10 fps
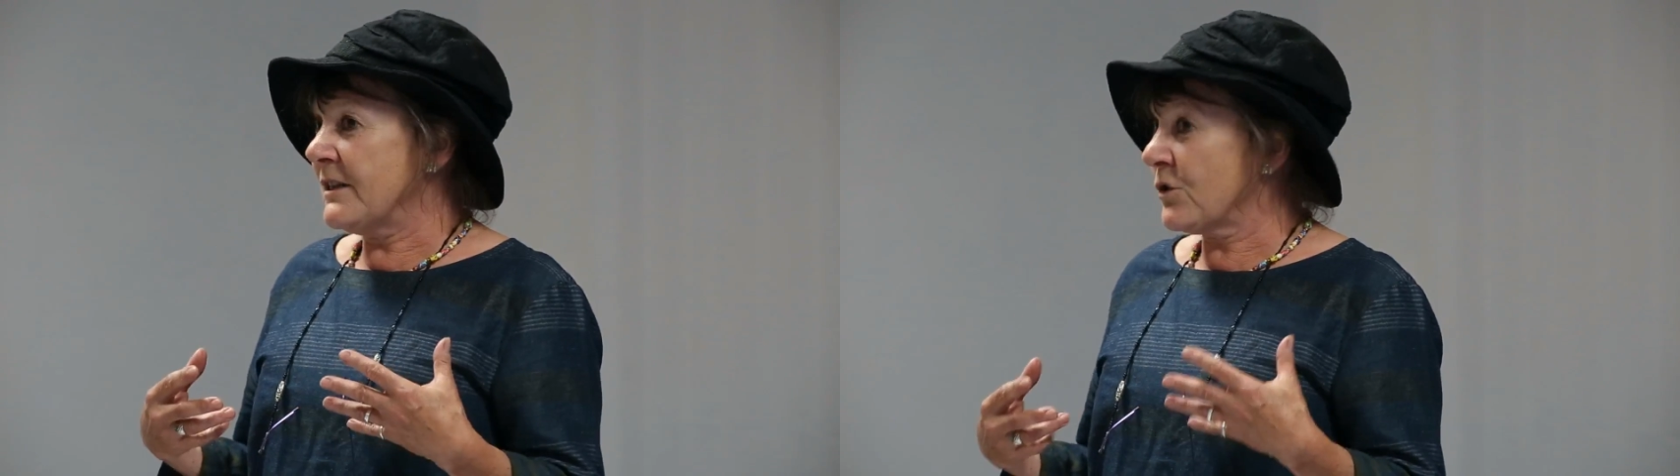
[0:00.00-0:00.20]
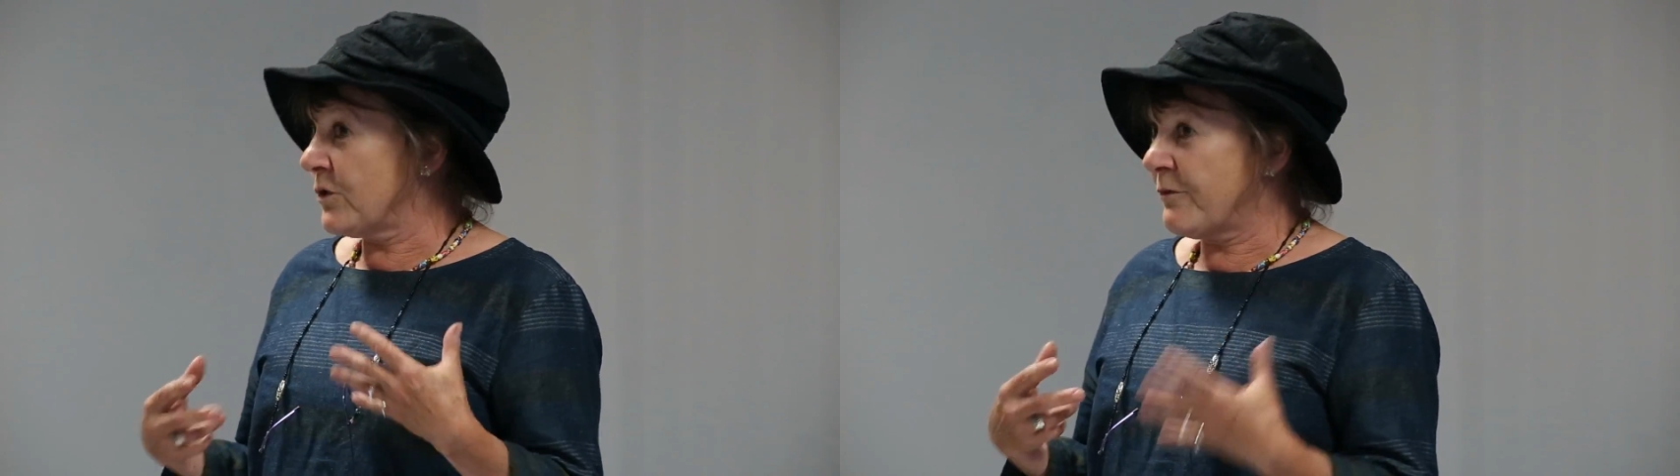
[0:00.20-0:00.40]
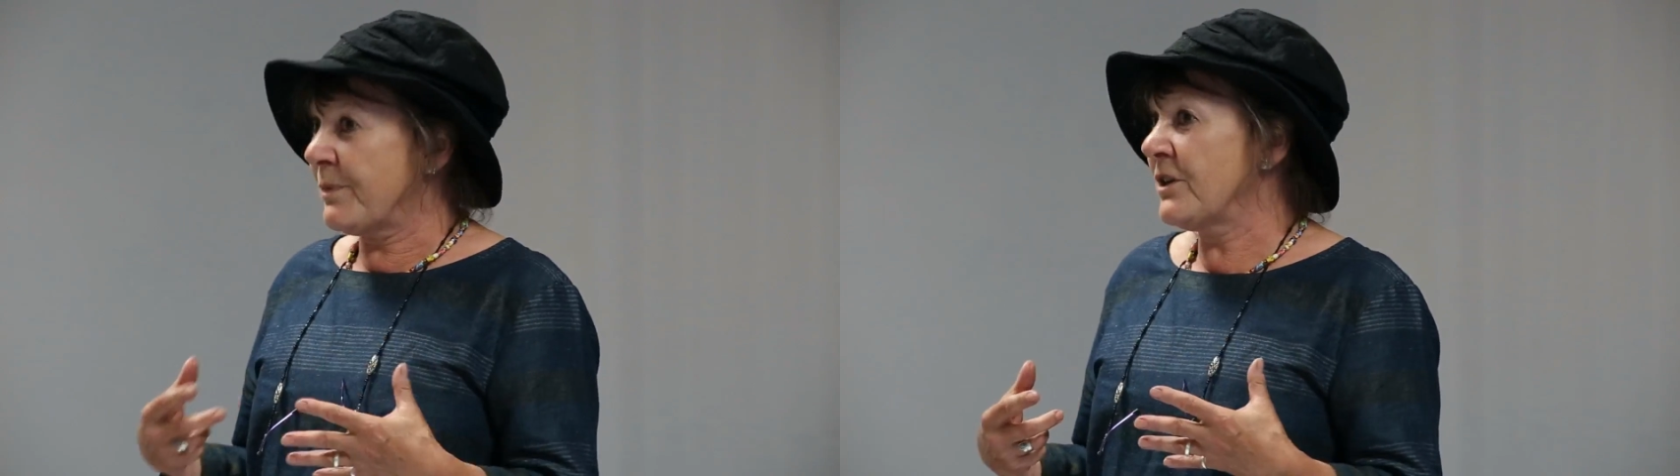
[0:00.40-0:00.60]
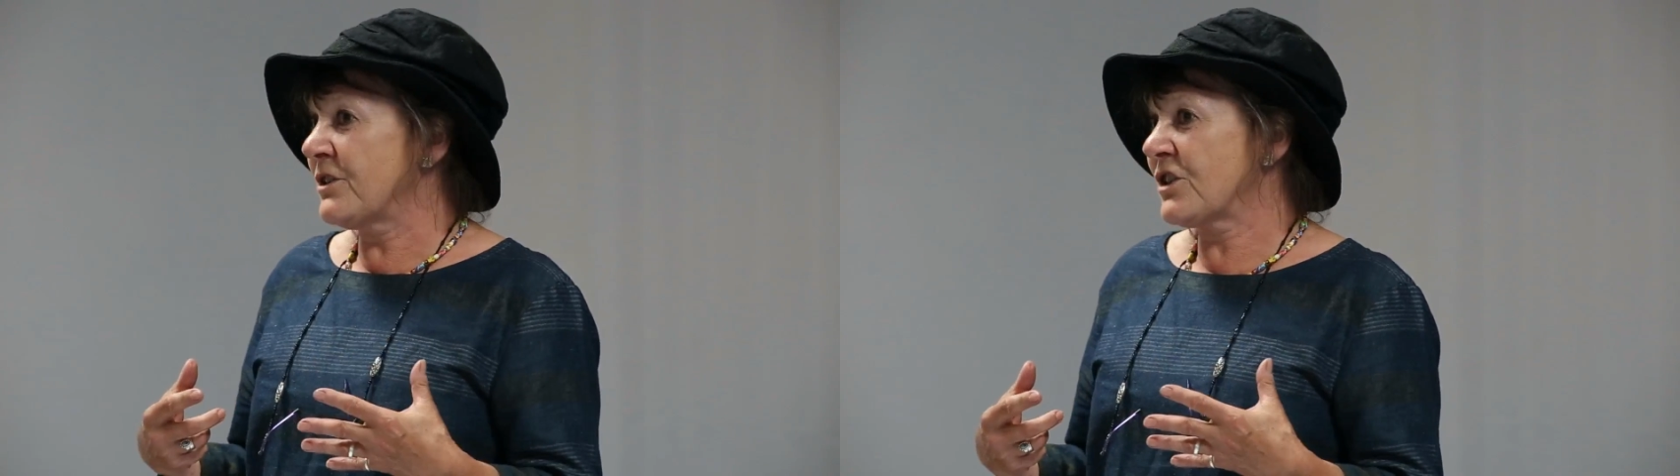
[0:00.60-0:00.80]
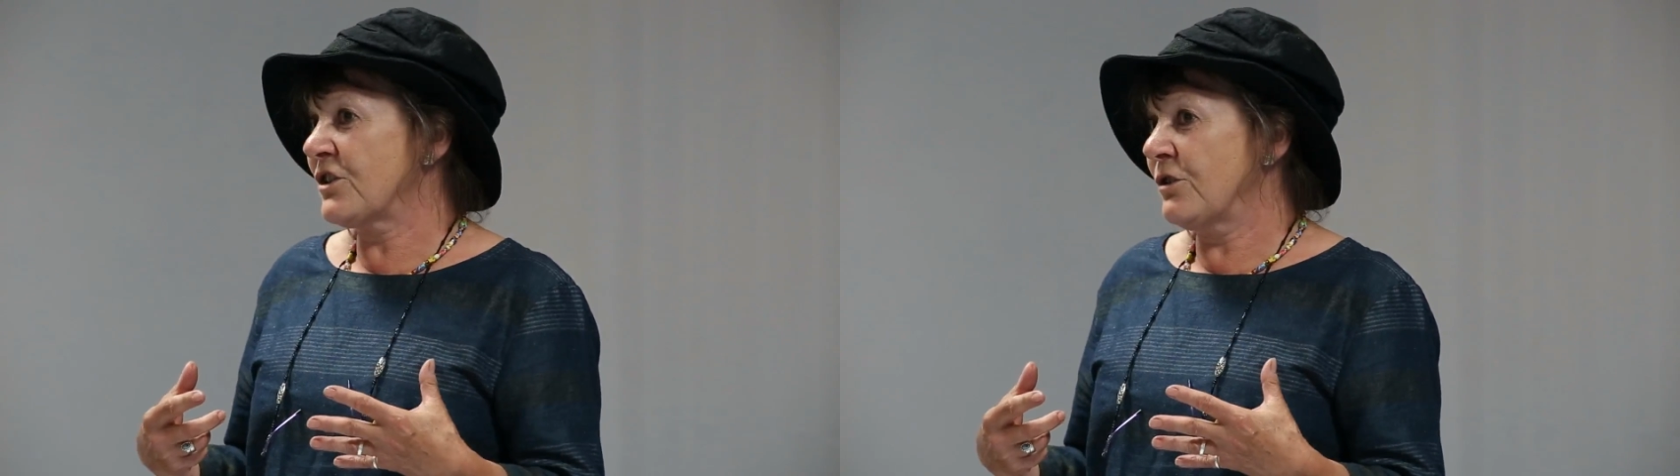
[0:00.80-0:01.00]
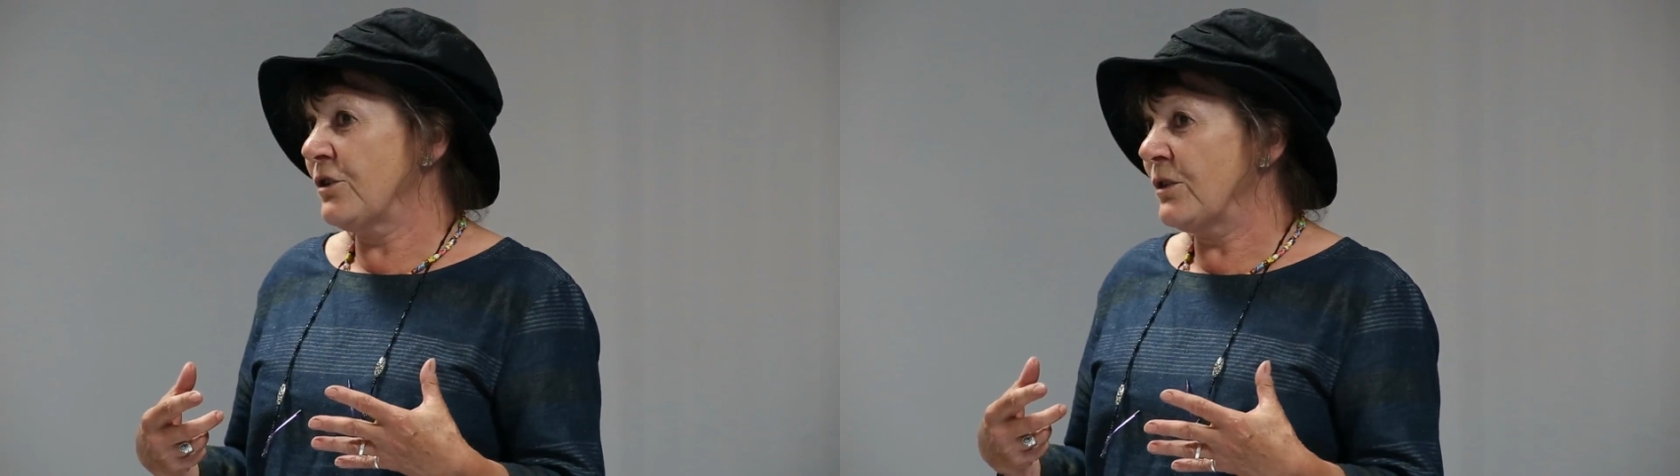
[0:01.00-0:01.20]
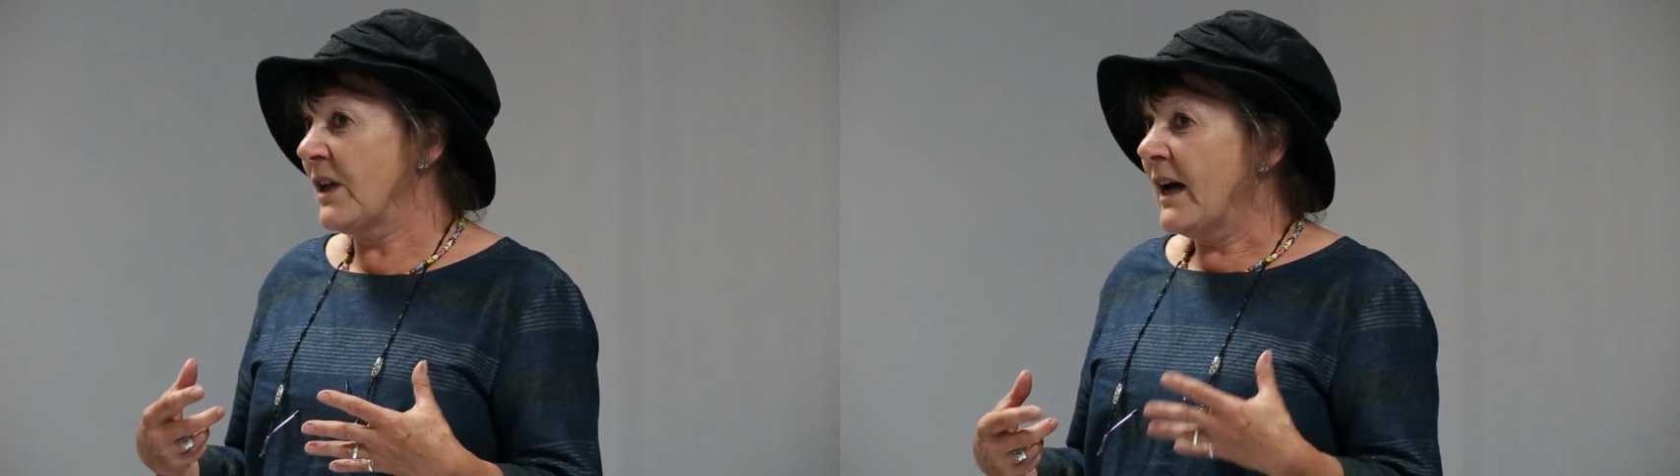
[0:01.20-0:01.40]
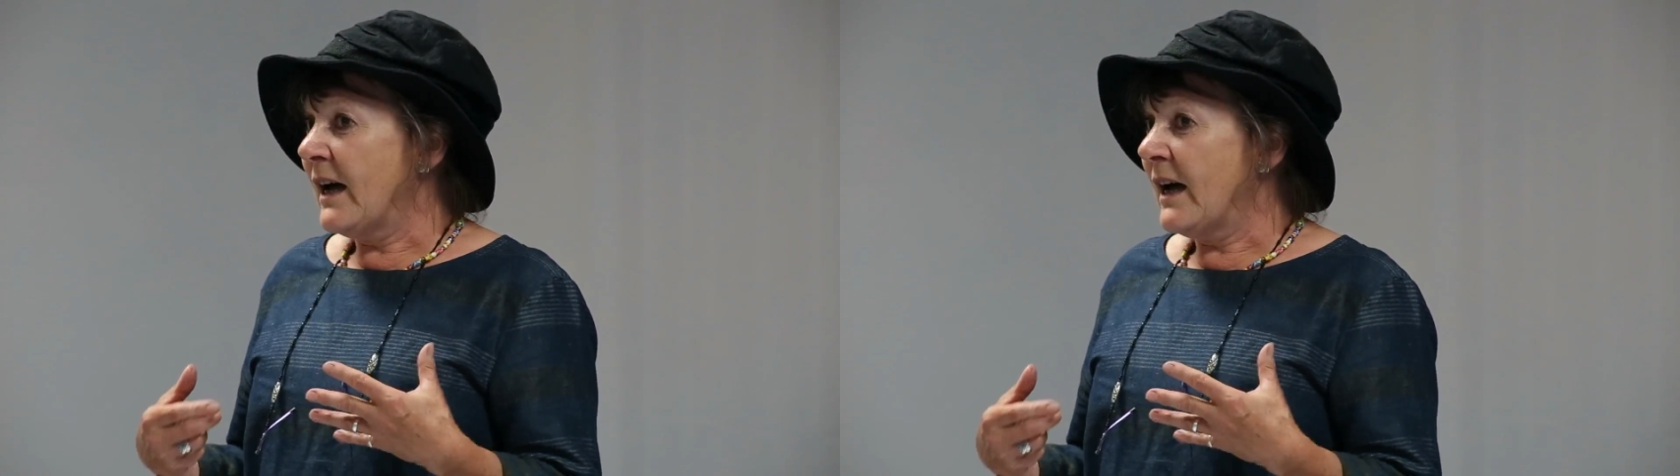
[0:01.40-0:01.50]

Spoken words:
sort of personal